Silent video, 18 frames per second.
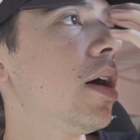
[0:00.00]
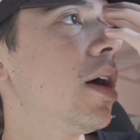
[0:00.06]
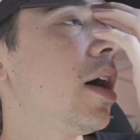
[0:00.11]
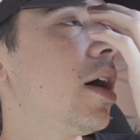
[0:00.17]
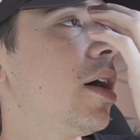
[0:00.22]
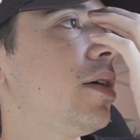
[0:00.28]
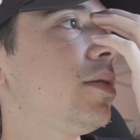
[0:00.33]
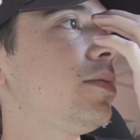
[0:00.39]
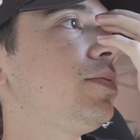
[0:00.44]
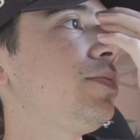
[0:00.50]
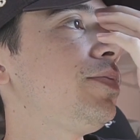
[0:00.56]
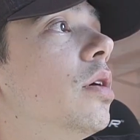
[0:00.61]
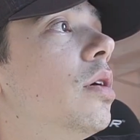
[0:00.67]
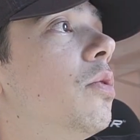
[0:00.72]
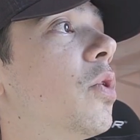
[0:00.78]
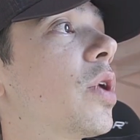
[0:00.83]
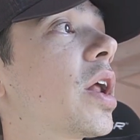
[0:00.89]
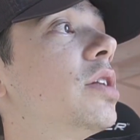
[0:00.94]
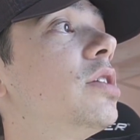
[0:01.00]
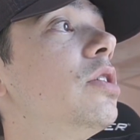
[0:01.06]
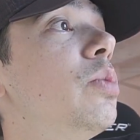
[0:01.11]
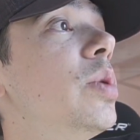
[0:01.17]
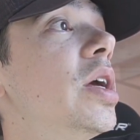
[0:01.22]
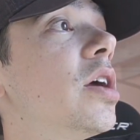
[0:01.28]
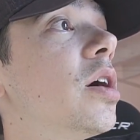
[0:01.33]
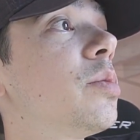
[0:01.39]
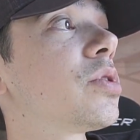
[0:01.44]
When I do
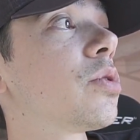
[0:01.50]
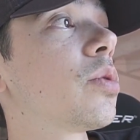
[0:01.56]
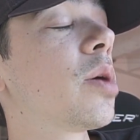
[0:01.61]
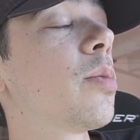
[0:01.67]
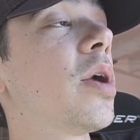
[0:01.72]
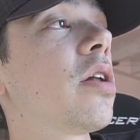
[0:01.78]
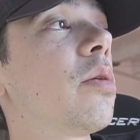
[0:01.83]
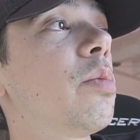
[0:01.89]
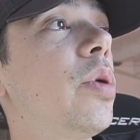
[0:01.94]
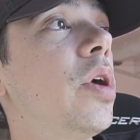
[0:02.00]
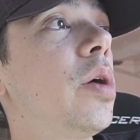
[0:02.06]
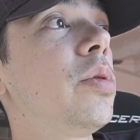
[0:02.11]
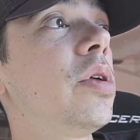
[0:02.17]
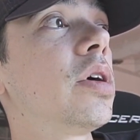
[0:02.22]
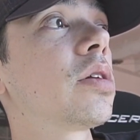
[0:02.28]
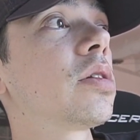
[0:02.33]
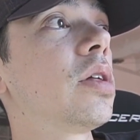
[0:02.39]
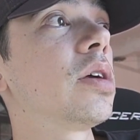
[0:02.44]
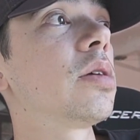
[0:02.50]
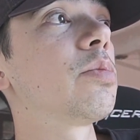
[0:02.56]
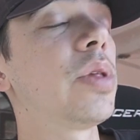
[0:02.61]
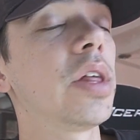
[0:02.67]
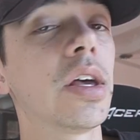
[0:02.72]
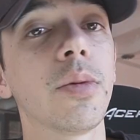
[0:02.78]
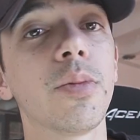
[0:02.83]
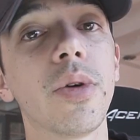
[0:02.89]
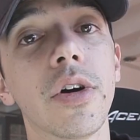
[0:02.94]
meetups or when I'm out in public, like,
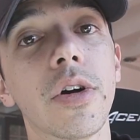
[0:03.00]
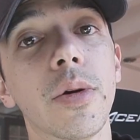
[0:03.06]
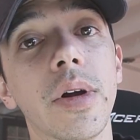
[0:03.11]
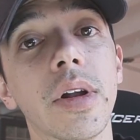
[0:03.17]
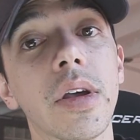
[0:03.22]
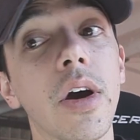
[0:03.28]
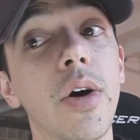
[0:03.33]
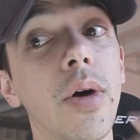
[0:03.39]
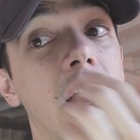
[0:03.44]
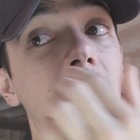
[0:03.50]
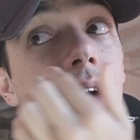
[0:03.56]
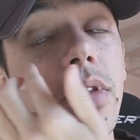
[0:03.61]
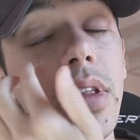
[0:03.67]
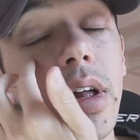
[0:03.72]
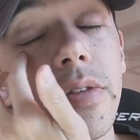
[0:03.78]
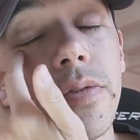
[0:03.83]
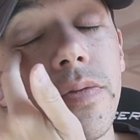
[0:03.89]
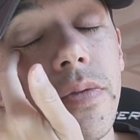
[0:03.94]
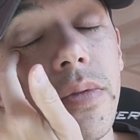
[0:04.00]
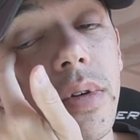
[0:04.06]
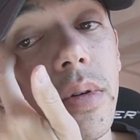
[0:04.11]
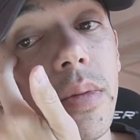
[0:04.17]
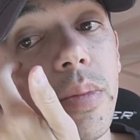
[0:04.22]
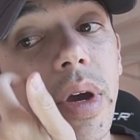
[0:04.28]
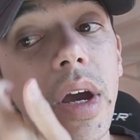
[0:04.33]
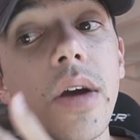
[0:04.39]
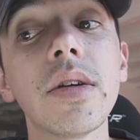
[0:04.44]
playing Pokemon Go, I have a lot of
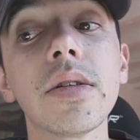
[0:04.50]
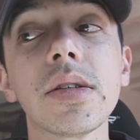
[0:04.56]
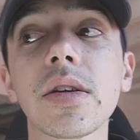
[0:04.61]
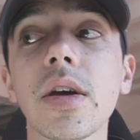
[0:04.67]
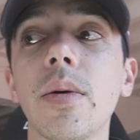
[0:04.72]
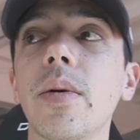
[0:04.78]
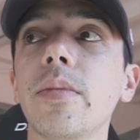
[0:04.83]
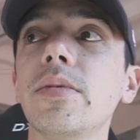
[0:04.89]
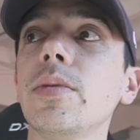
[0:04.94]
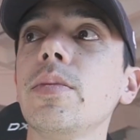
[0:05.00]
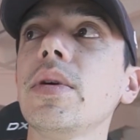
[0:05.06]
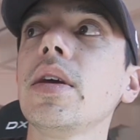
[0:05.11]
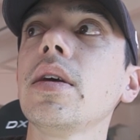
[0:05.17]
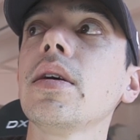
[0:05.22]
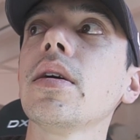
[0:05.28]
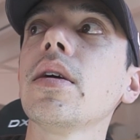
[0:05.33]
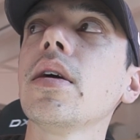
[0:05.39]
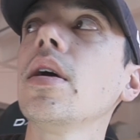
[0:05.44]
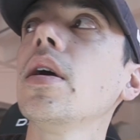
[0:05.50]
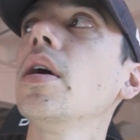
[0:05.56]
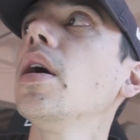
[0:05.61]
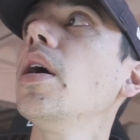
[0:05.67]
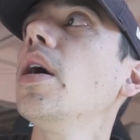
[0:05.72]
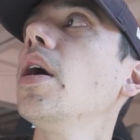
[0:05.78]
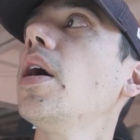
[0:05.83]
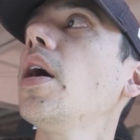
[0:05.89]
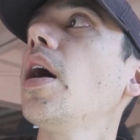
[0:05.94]
parents come up to me
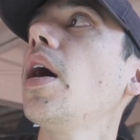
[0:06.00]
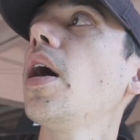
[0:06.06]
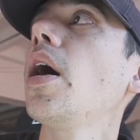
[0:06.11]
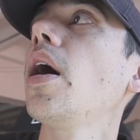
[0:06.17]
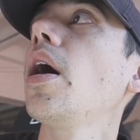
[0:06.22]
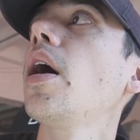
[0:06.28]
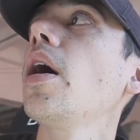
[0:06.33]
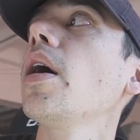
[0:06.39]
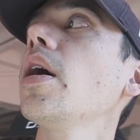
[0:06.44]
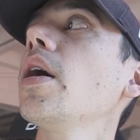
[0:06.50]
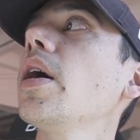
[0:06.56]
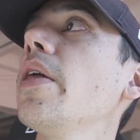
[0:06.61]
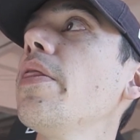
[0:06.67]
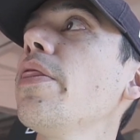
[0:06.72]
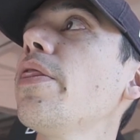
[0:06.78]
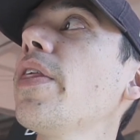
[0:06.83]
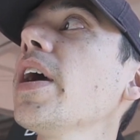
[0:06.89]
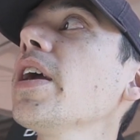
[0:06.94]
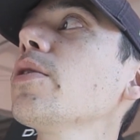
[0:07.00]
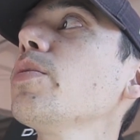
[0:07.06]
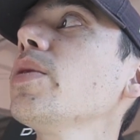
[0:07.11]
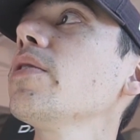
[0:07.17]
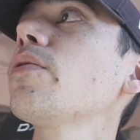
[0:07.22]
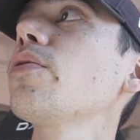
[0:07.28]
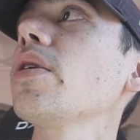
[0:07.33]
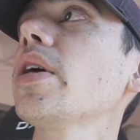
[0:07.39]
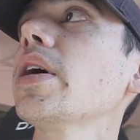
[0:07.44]
and thank
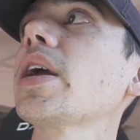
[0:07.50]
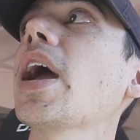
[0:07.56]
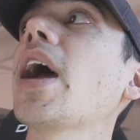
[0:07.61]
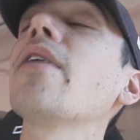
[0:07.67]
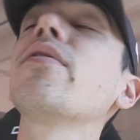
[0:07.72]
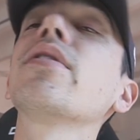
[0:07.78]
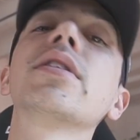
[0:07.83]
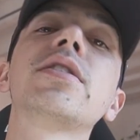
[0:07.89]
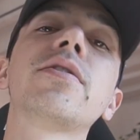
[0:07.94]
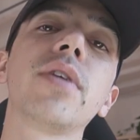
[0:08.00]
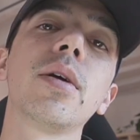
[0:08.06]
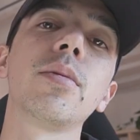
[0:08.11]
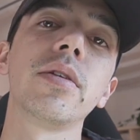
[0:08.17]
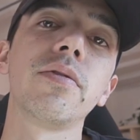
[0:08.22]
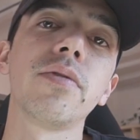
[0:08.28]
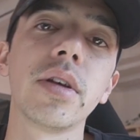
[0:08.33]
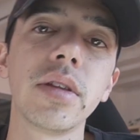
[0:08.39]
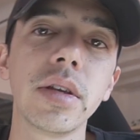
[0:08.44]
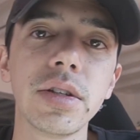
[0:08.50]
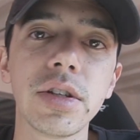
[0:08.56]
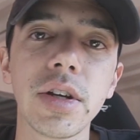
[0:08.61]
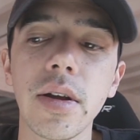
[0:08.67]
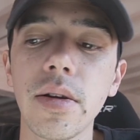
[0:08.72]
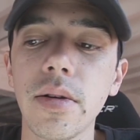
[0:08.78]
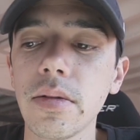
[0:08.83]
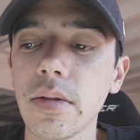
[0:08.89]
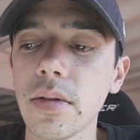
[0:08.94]
me for, like, having this family-friendly
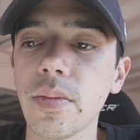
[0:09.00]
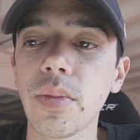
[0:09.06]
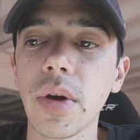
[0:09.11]
channel.